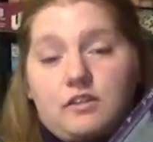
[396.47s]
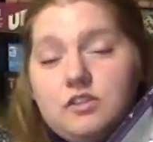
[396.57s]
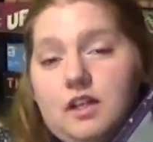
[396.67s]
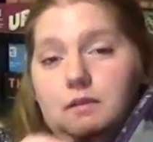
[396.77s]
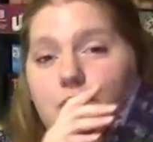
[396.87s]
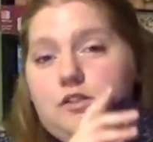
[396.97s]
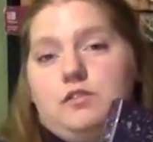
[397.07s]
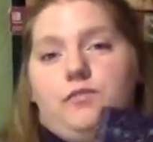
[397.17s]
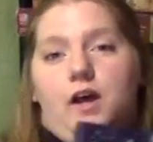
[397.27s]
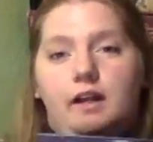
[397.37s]
so that'll be
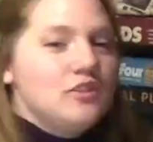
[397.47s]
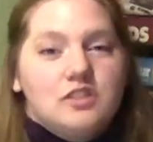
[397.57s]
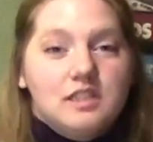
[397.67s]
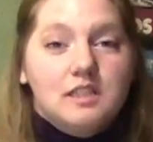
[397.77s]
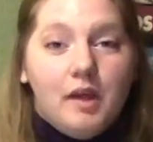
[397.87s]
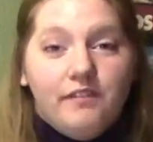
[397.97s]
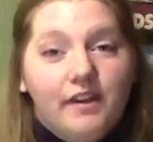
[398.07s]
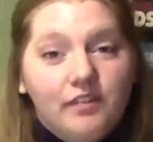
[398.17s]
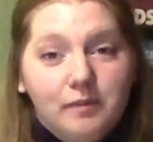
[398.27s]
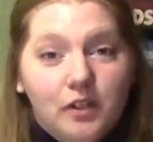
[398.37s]
just fine. So this is my
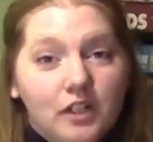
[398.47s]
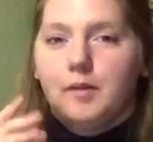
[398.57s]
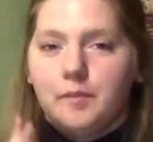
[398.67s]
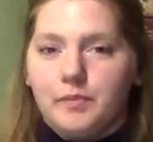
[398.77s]
favorite book.